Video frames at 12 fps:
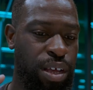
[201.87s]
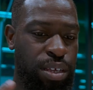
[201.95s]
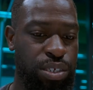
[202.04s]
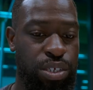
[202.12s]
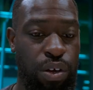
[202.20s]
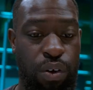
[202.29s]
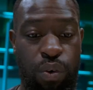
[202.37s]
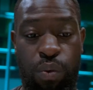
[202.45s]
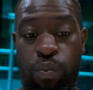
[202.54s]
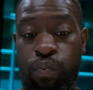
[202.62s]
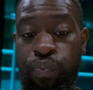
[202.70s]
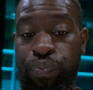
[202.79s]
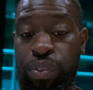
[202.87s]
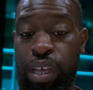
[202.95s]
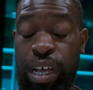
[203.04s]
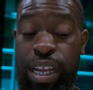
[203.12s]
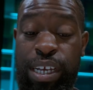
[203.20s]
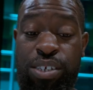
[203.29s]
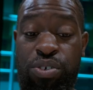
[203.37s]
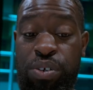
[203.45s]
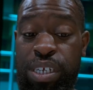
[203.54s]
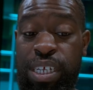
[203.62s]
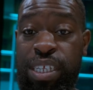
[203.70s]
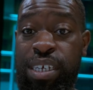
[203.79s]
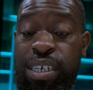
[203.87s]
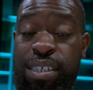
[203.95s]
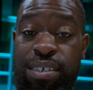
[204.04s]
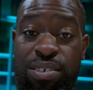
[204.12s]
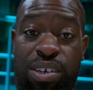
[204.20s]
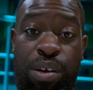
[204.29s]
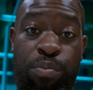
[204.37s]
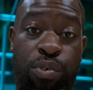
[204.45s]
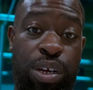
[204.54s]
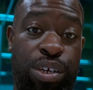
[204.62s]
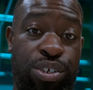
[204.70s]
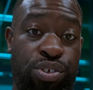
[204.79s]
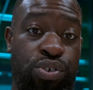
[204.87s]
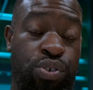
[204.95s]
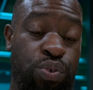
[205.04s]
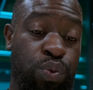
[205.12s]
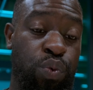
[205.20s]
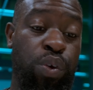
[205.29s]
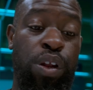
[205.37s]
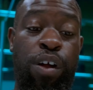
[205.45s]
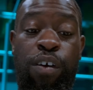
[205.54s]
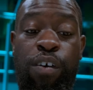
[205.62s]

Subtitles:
So, electronically, this camera can shoot